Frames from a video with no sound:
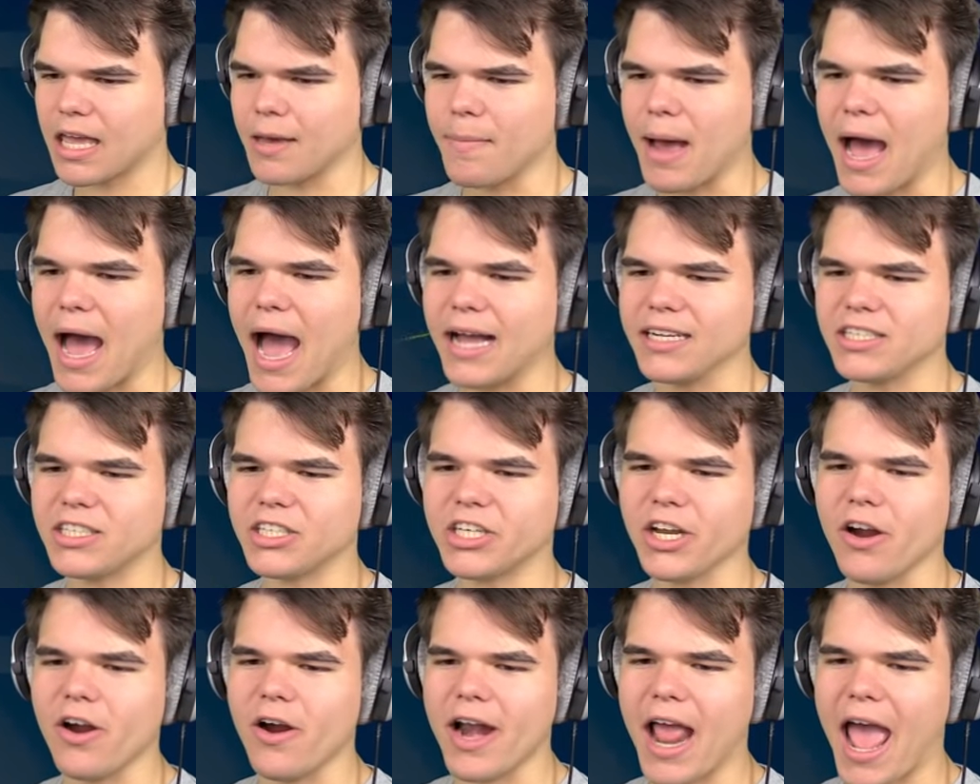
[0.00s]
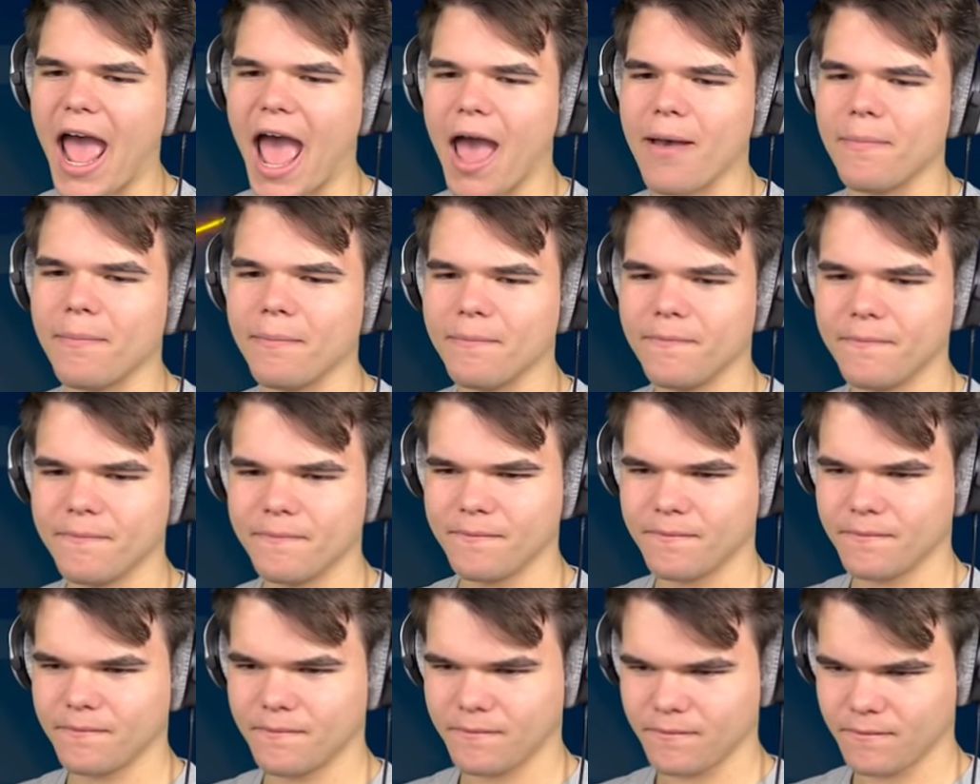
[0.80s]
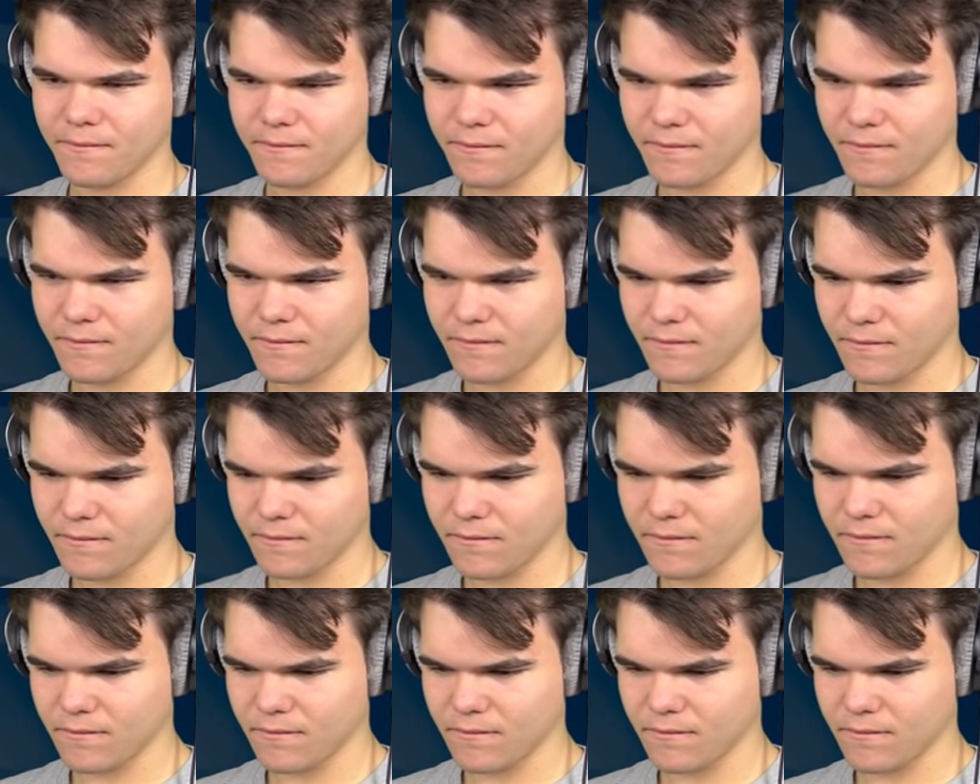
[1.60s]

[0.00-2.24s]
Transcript: Come on, shoot him! So fast.